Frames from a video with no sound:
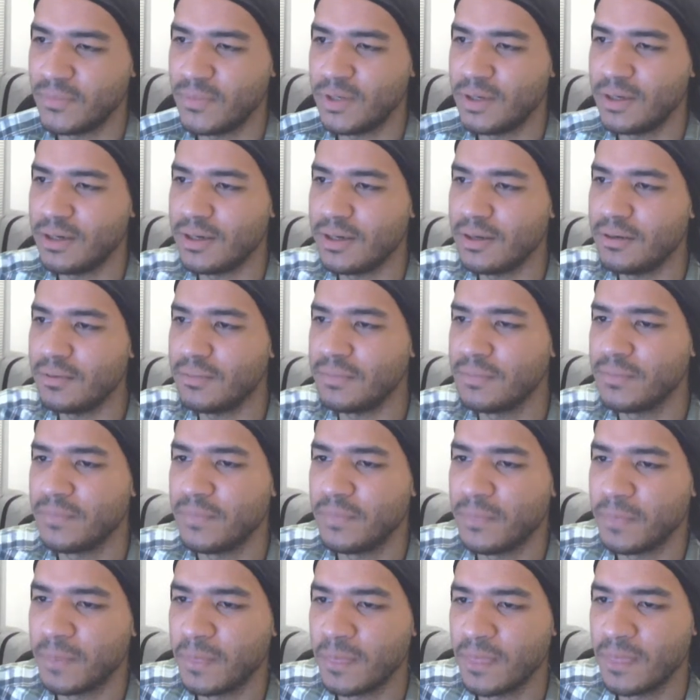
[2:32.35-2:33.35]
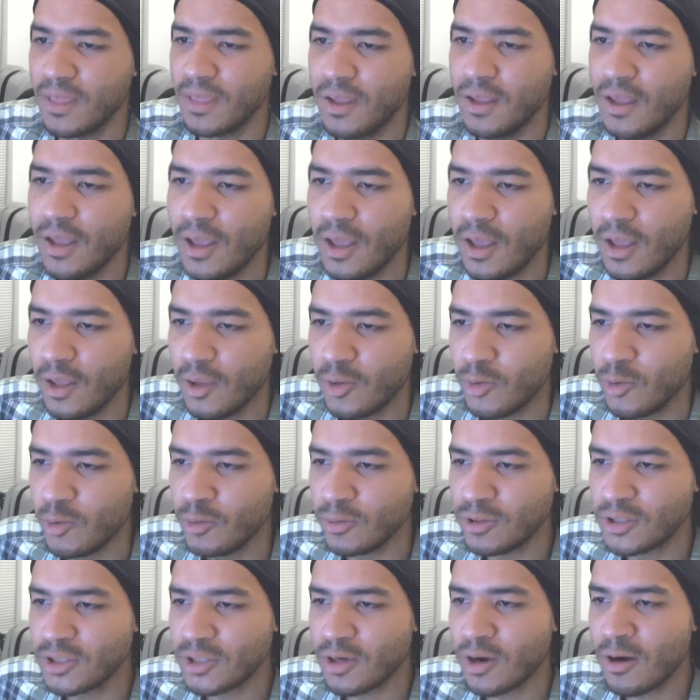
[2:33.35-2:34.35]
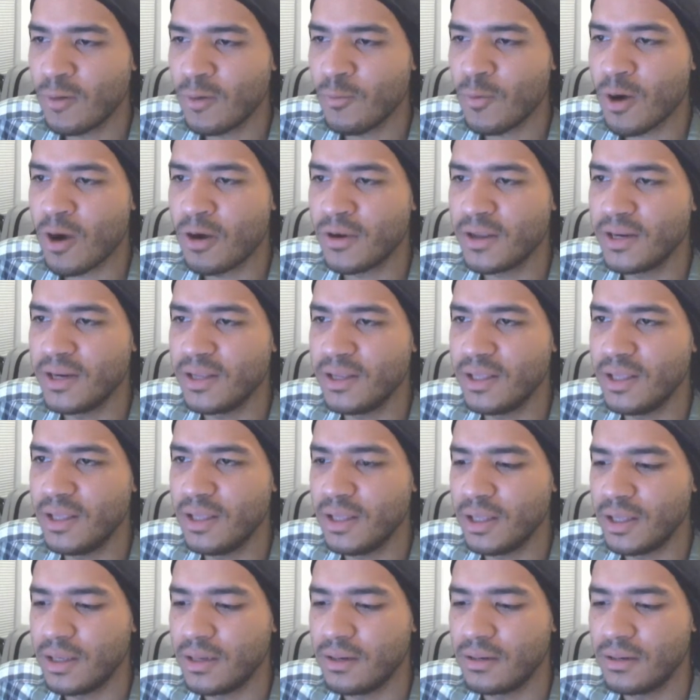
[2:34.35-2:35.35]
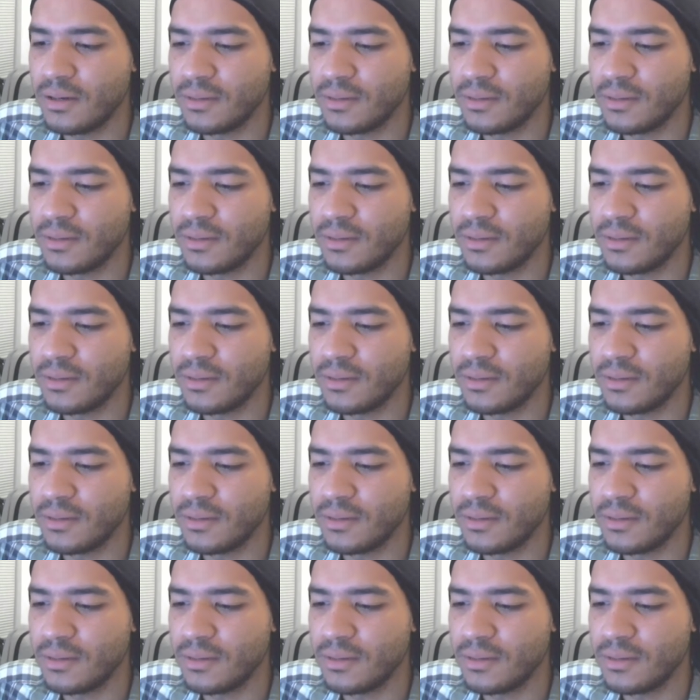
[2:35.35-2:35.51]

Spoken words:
You know. You'll start walking again.